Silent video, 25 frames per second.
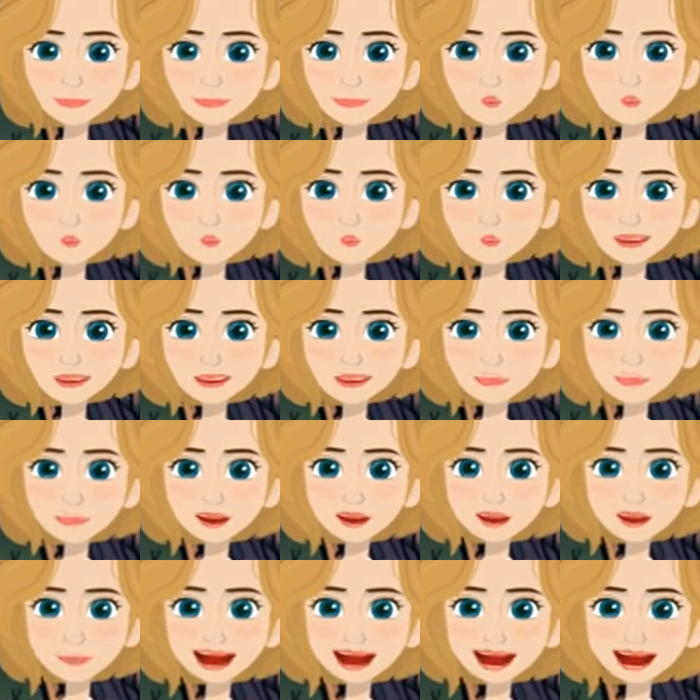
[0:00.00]
I
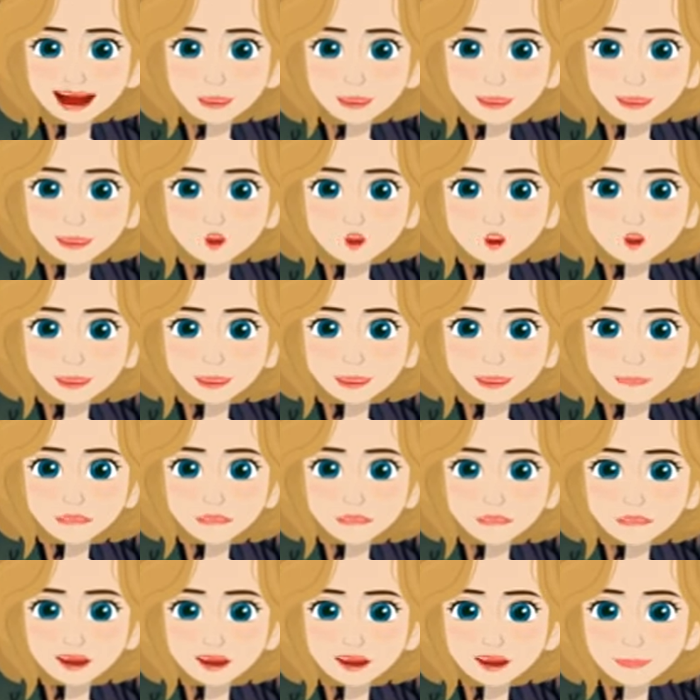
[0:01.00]
also come here
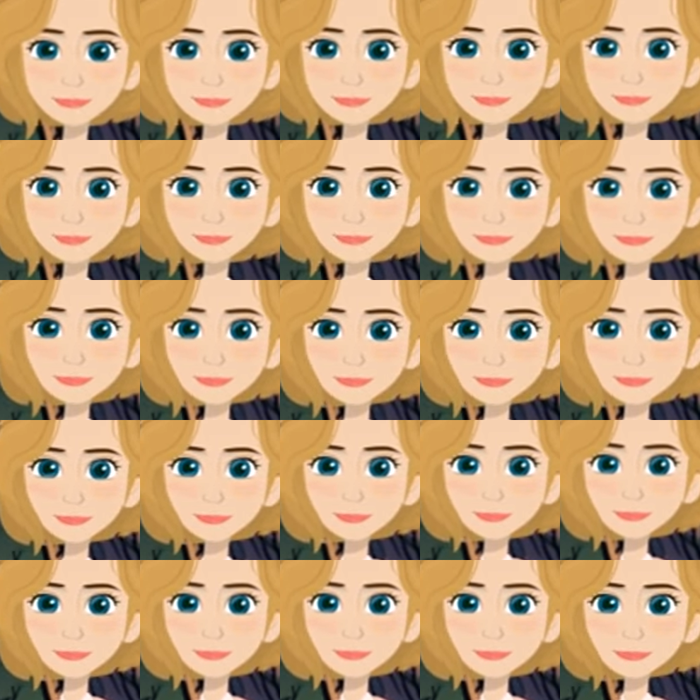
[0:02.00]
often.
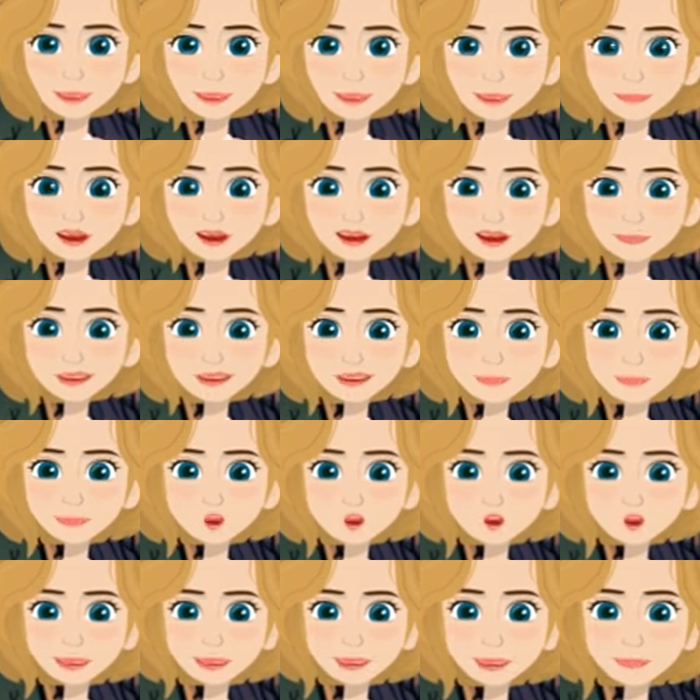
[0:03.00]
It's a
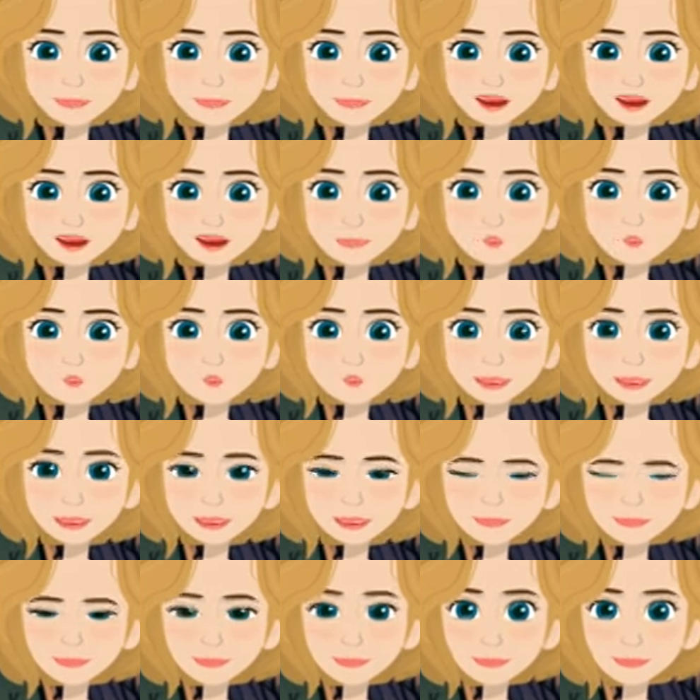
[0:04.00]
good place for
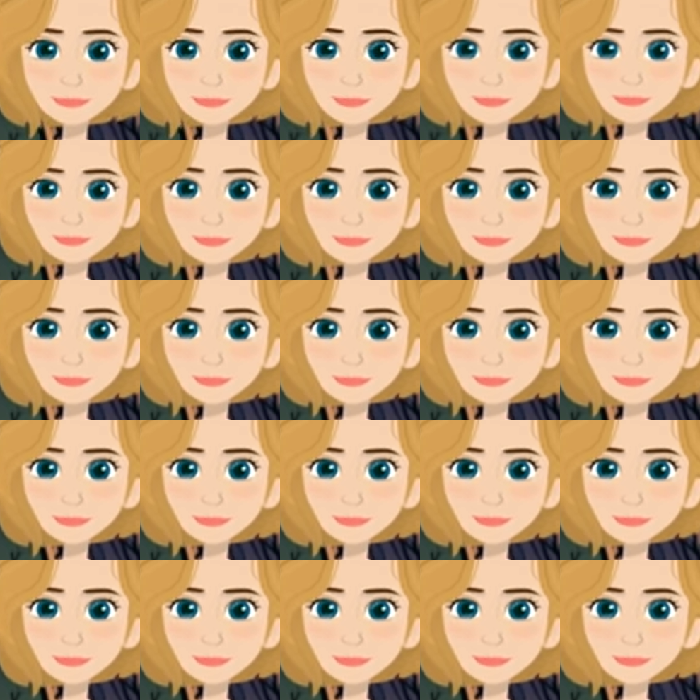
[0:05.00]
dogs.